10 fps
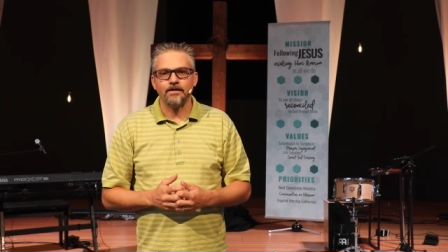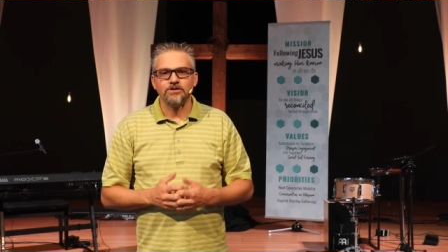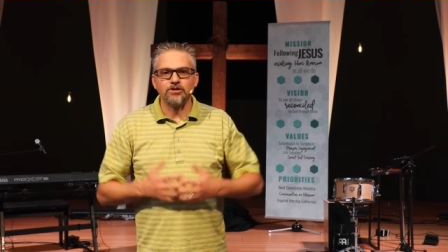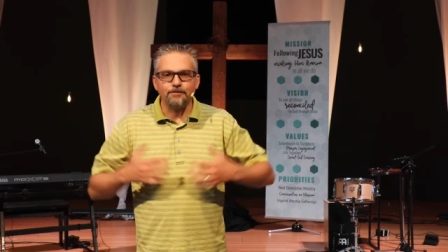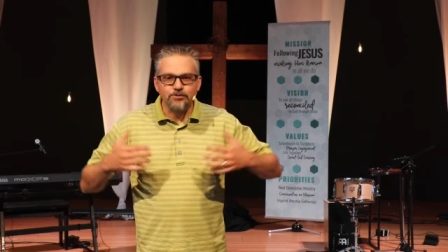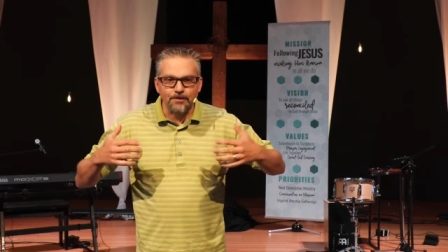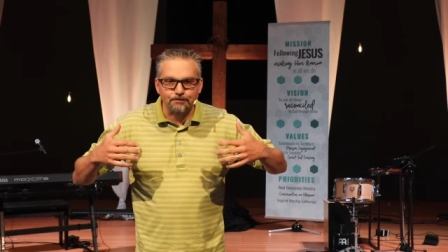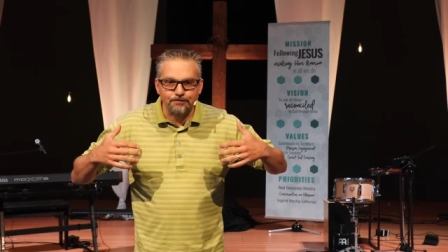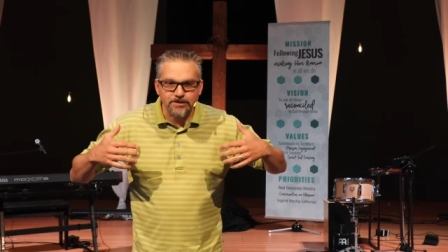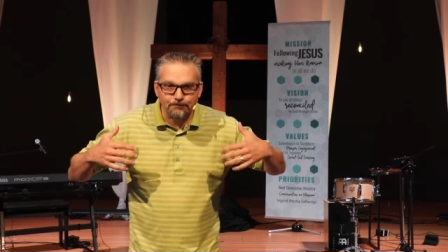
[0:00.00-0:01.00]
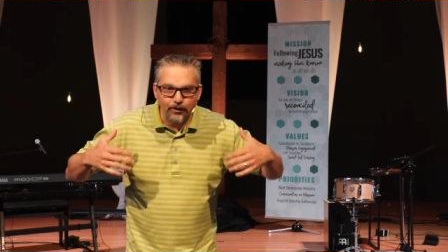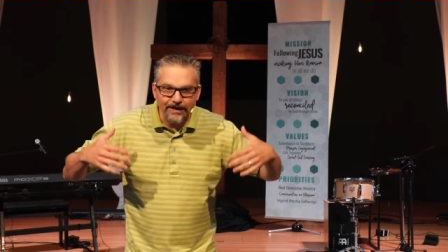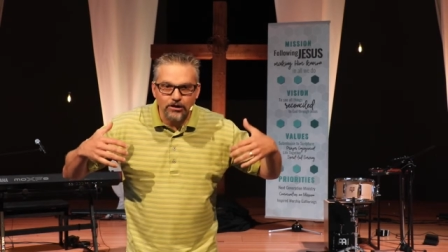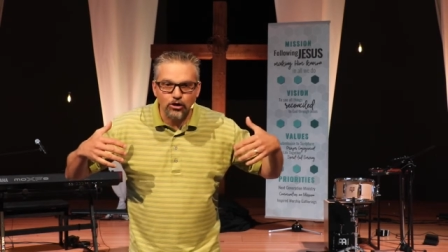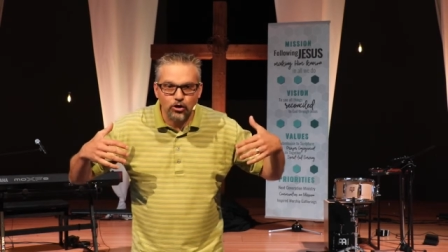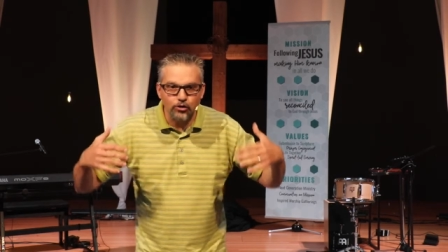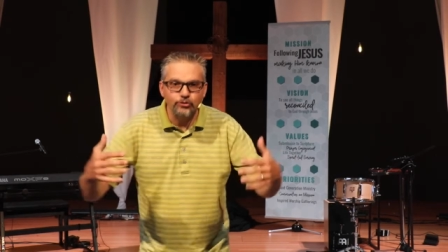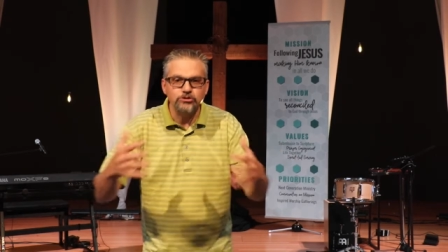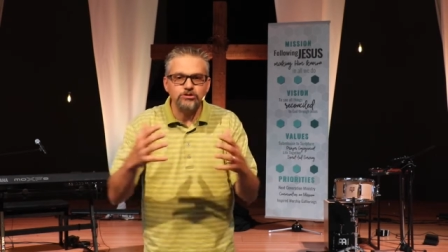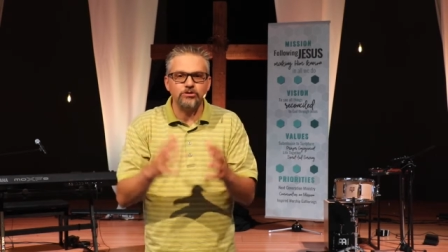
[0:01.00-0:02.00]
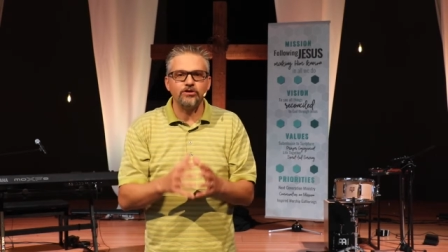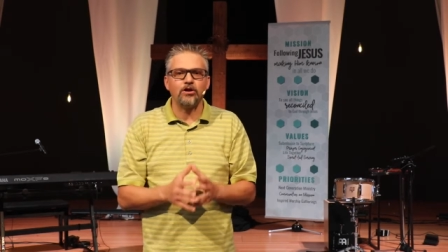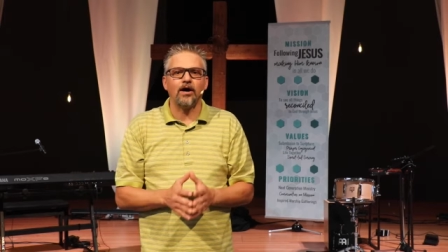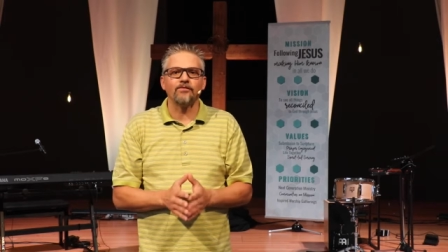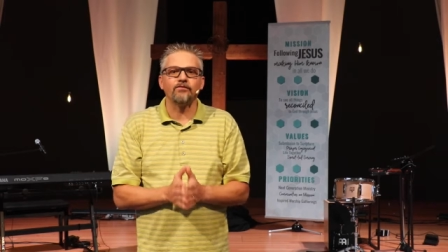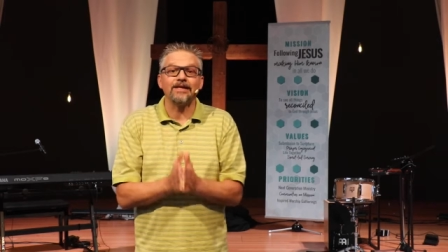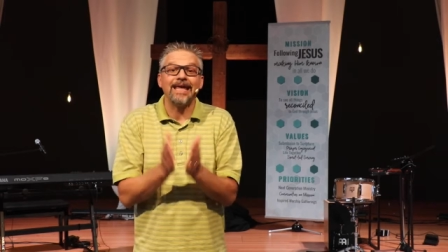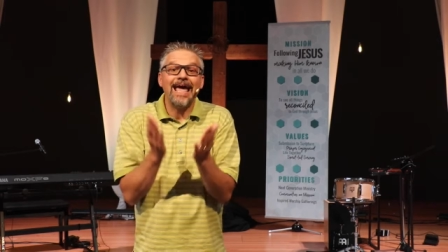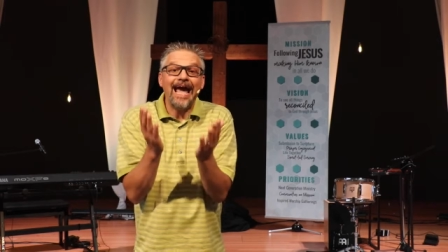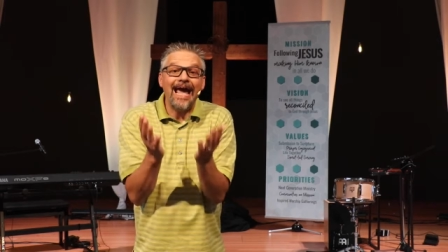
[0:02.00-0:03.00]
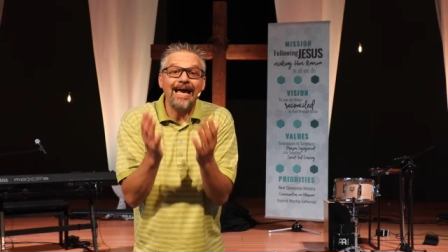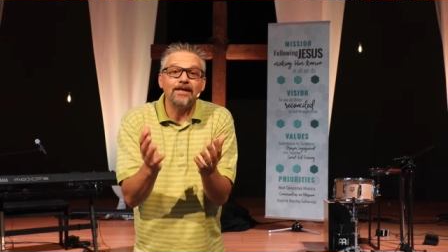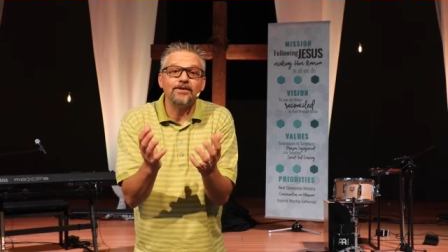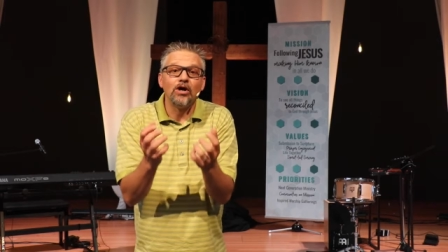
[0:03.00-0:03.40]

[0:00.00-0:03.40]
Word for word: to, to, to bring a conclusion to the conflict and